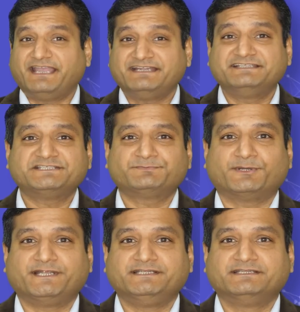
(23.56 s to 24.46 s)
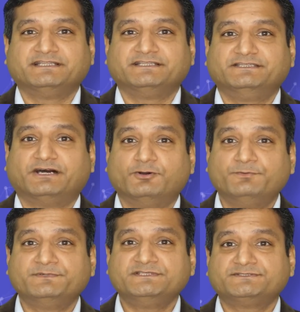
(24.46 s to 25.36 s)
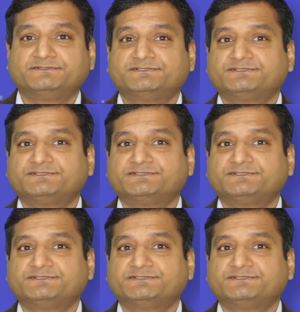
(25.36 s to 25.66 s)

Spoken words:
At this point, the open source